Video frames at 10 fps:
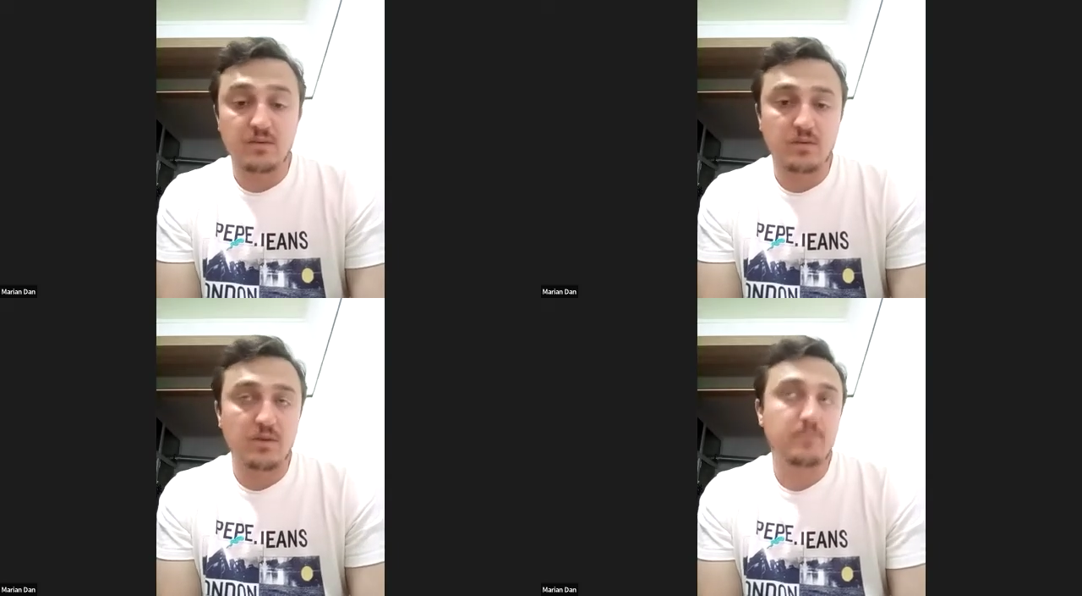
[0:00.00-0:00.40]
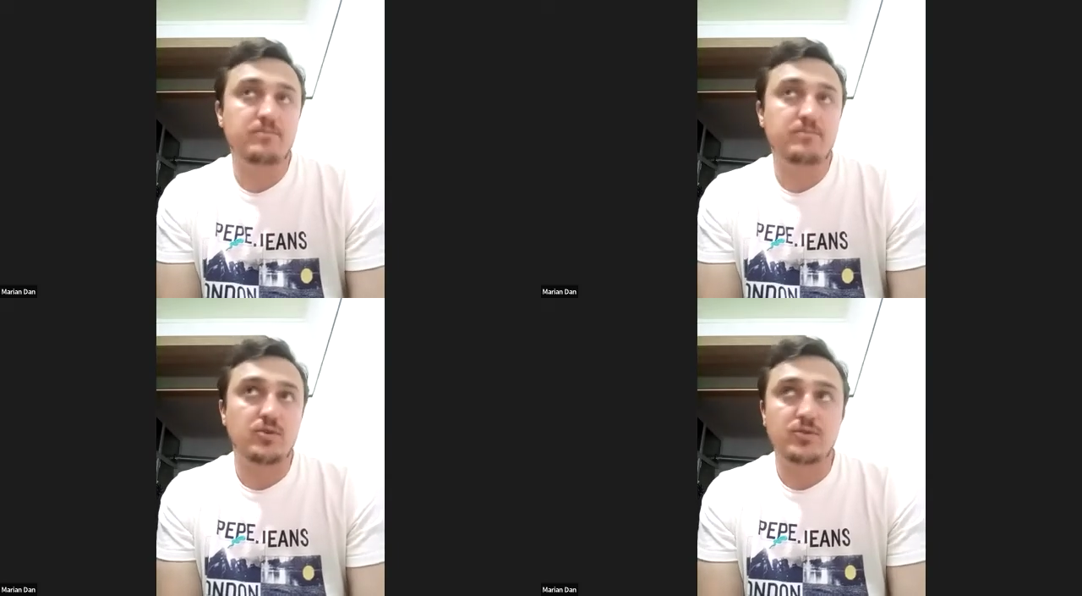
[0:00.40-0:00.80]
We
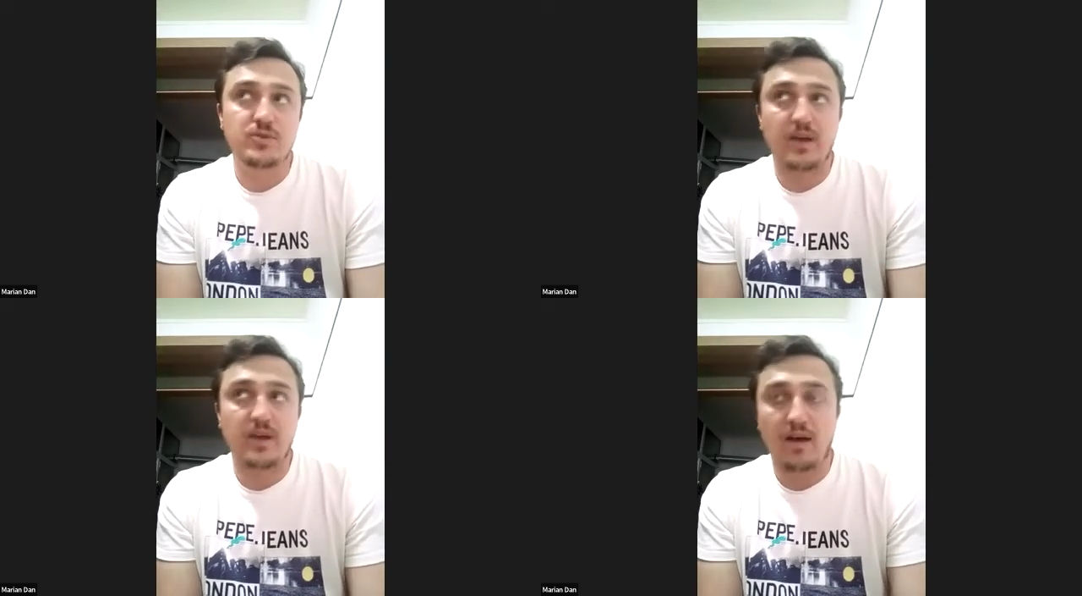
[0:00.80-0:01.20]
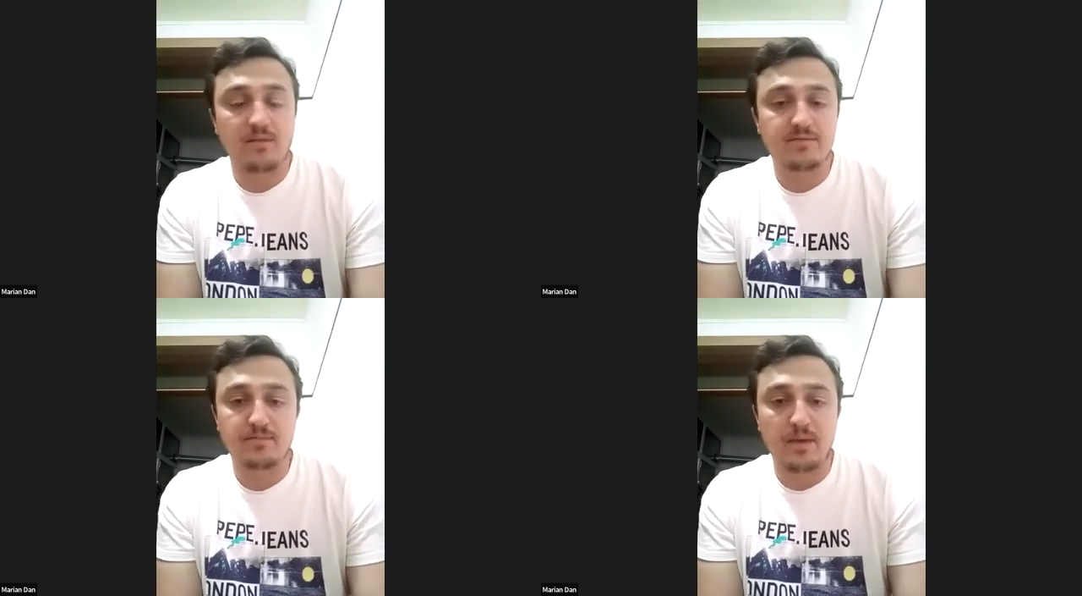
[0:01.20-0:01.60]
used to have
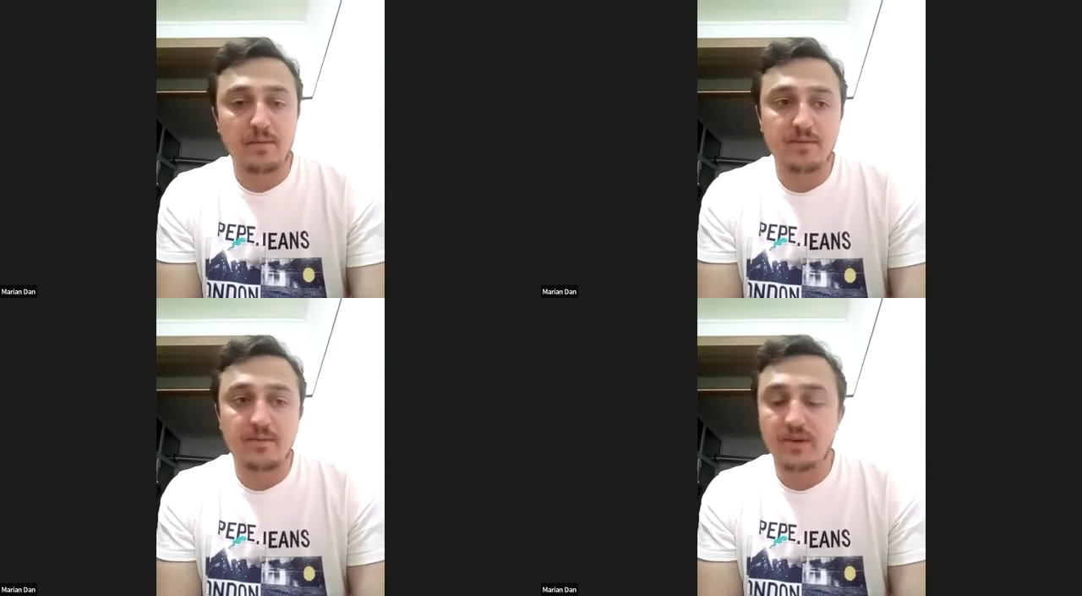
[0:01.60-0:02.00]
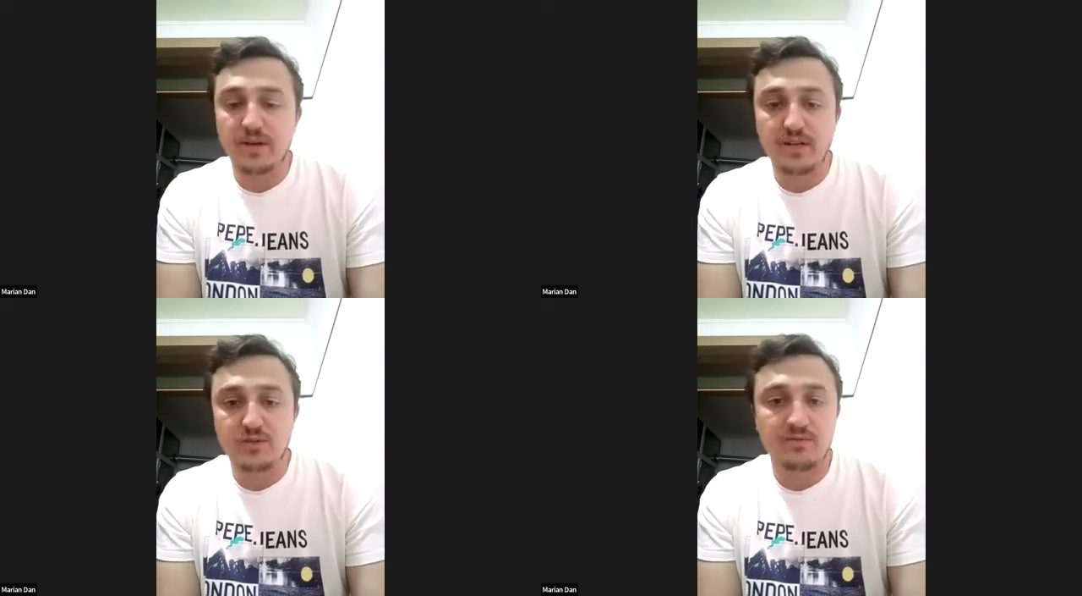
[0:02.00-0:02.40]
maybe
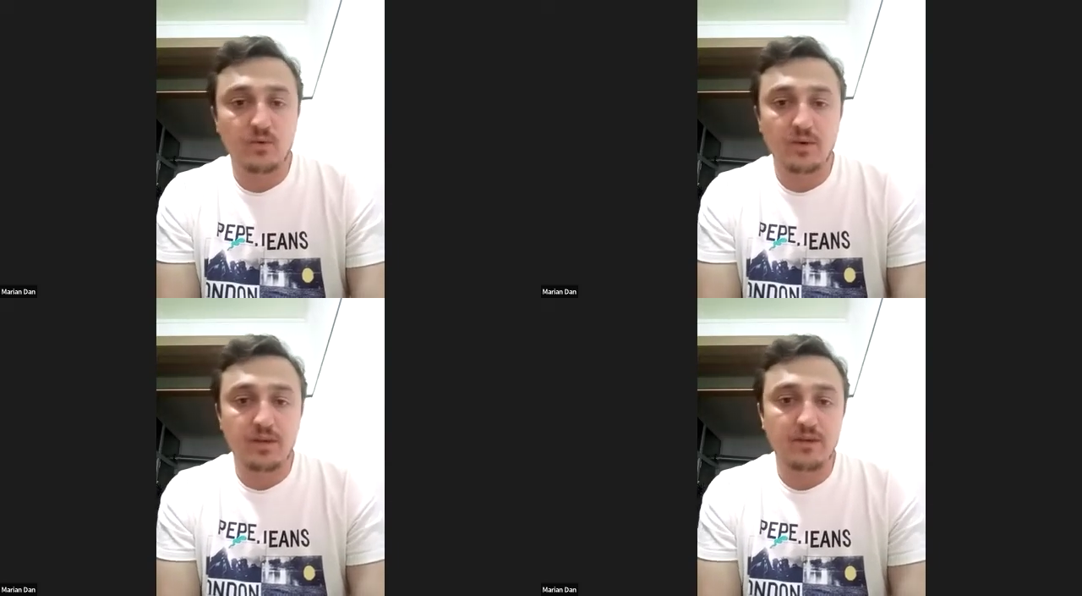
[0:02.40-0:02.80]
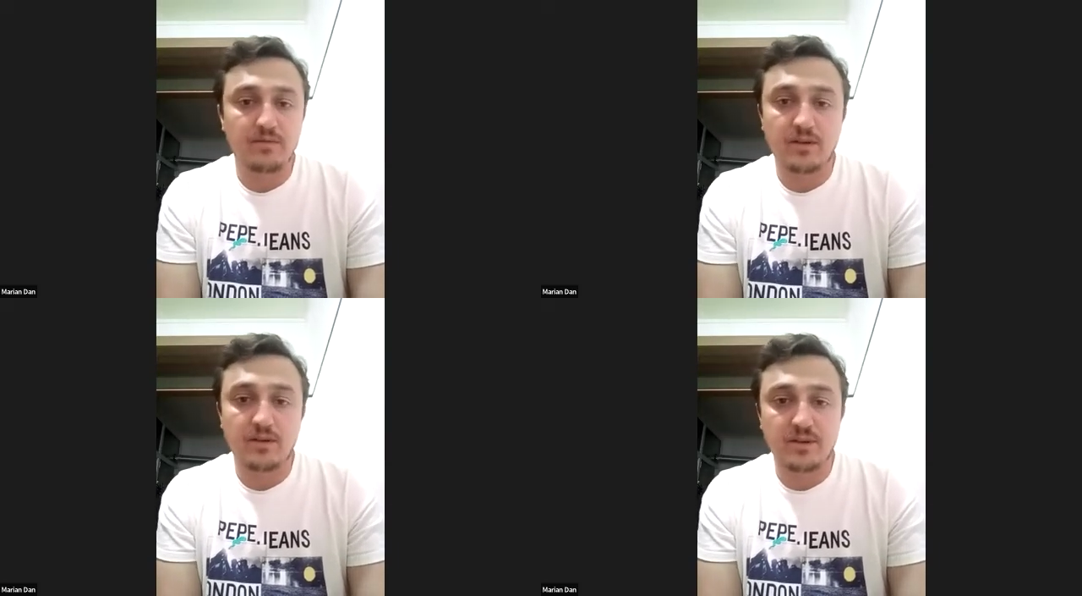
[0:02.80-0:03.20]
30 to 40
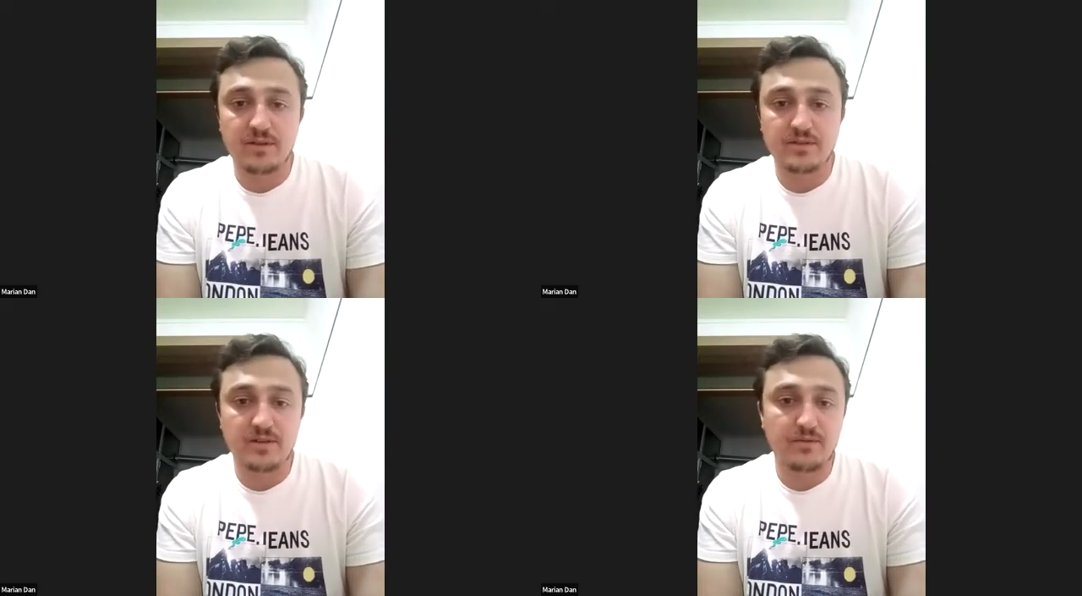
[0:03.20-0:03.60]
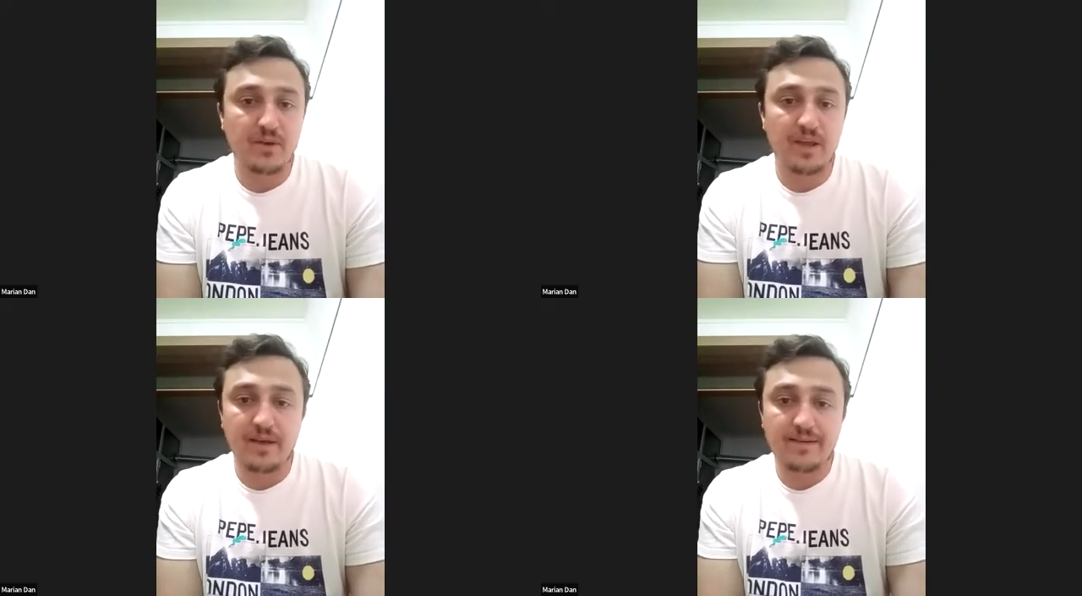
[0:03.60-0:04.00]
volunteers every
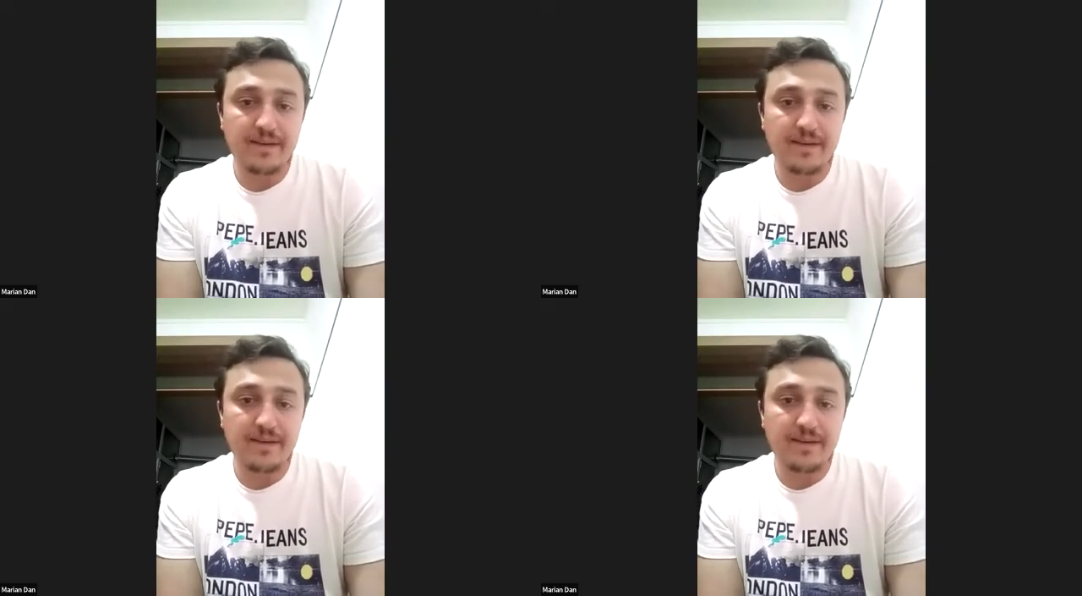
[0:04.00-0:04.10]
day.